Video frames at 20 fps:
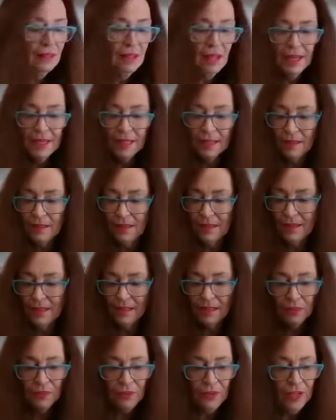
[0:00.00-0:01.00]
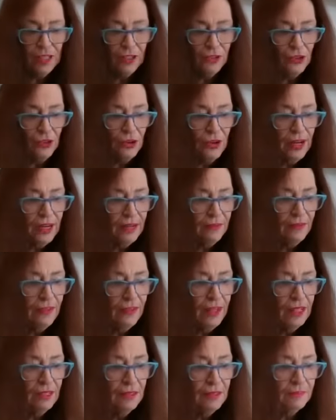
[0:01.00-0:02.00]
like this is a victory
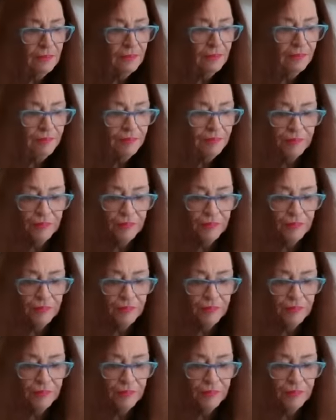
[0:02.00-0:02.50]
for him.